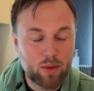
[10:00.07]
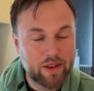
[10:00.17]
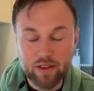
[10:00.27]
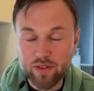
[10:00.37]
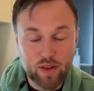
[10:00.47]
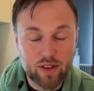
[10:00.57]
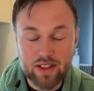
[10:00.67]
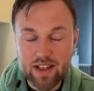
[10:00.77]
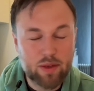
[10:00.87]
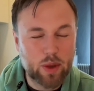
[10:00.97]
wonderful
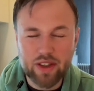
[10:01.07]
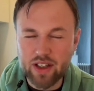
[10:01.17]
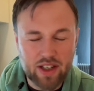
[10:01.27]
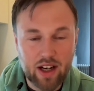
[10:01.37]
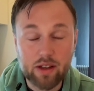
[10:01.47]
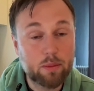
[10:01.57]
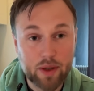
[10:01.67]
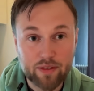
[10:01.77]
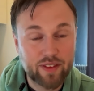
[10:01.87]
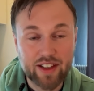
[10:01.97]
even when they're not
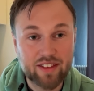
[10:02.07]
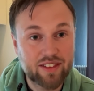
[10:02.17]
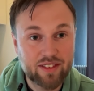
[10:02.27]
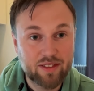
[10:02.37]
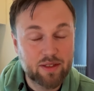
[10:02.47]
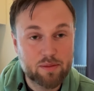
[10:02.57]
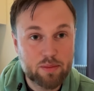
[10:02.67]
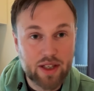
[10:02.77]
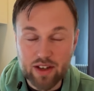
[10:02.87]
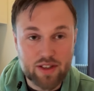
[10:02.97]
perfect
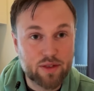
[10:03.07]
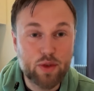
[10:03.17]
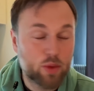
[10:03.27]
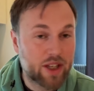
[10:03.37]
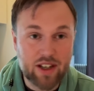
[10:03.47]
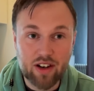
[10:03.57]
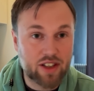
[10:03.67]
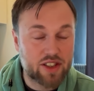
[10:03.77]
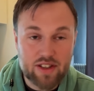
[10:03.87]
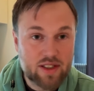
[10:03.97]
because of who they are,
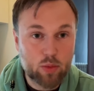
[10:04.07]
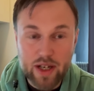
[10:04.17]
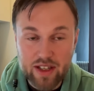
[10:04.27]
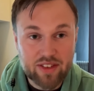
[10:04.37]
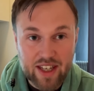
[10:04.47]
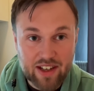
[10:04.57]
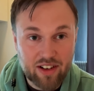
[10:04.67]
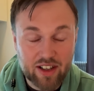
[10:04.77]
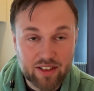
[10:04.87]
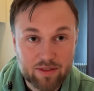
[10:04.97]
just the way that they
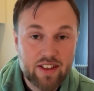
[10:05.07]
are.